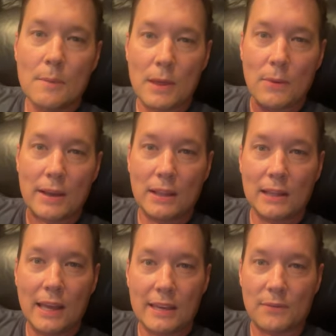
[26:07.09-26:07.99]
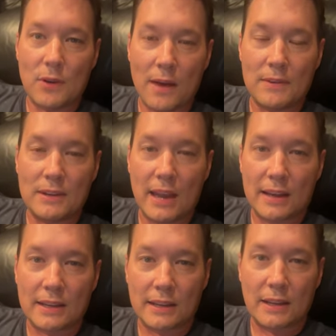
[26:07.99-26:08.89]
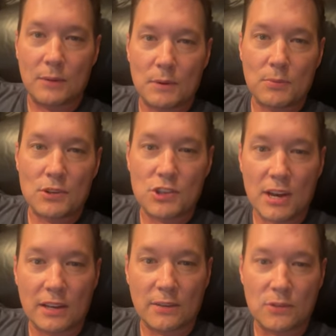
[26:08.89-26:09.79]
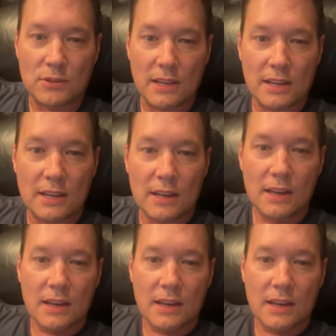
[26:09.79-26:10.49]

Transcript: by the way click like if you haven't yet i, I would appreciate it if you did